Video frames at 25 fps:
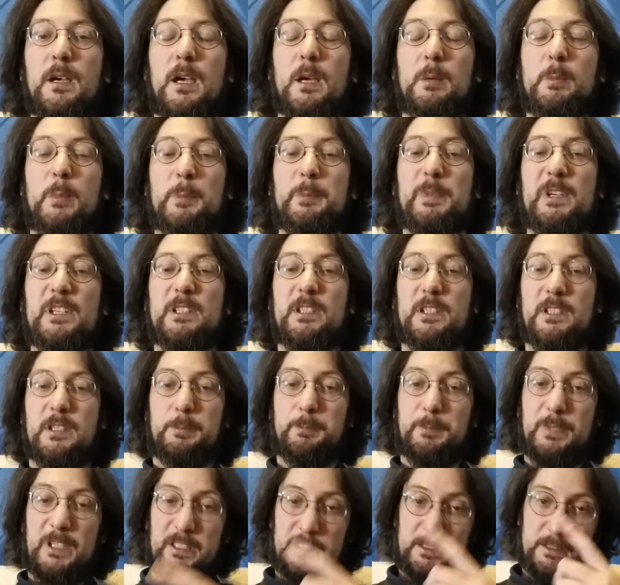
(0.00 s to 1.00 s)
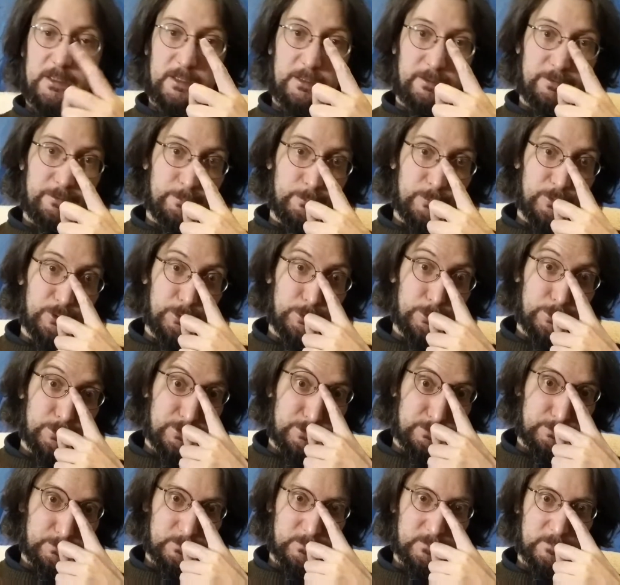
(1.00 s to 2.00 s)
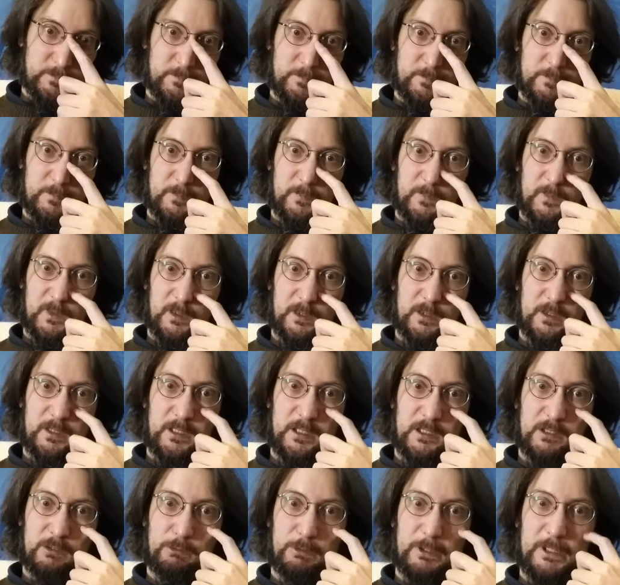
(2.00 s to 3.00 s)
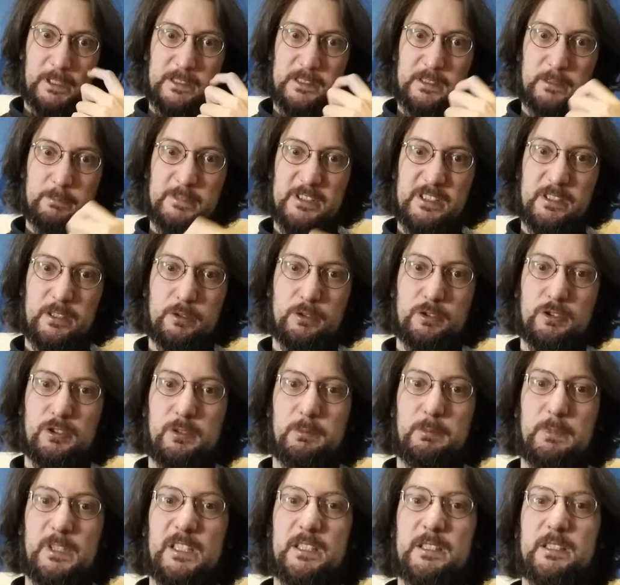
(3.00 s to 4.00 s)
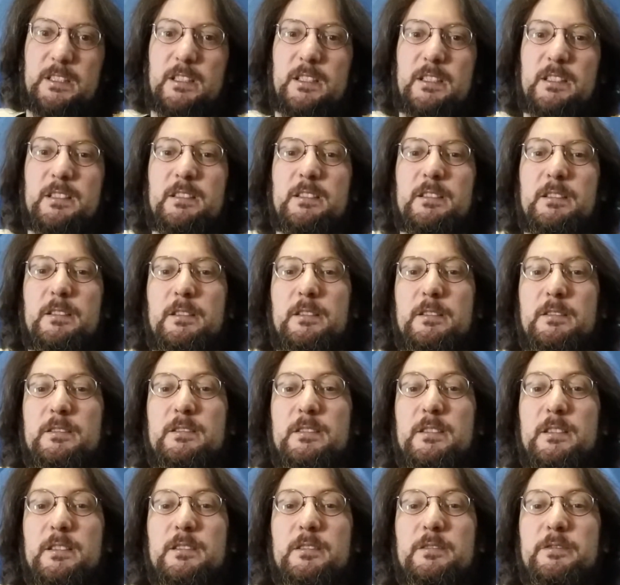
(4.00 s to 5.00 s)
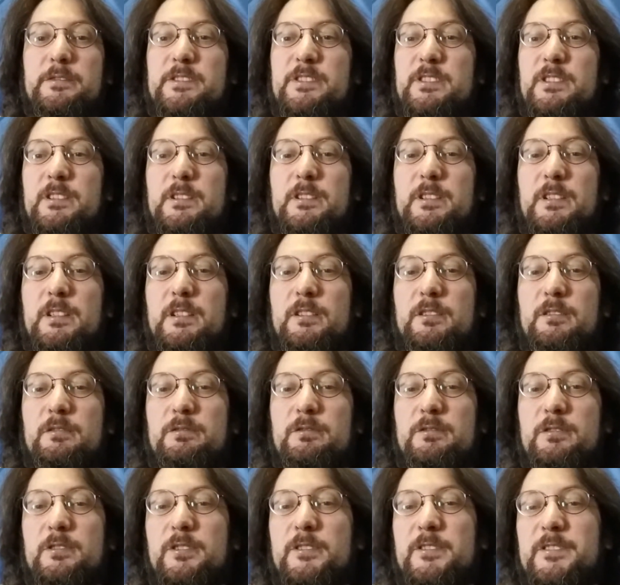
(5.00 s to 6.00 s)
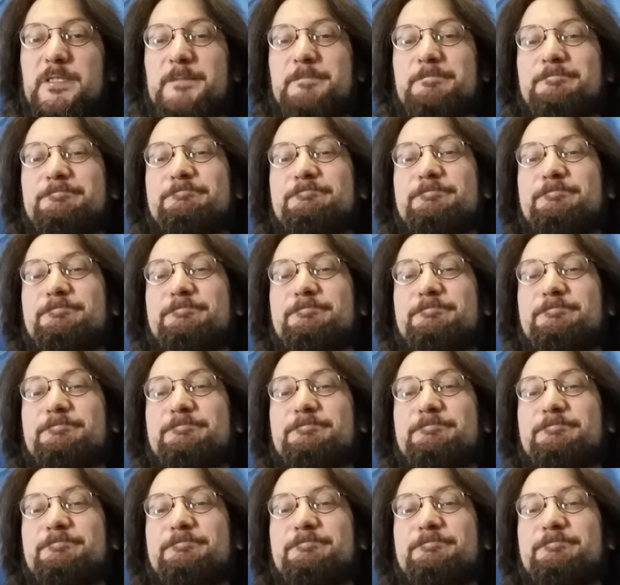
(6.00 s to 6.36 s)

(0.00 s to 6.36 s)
I'm a bit in a pensive mood. Did read some social media instead of studying, of course.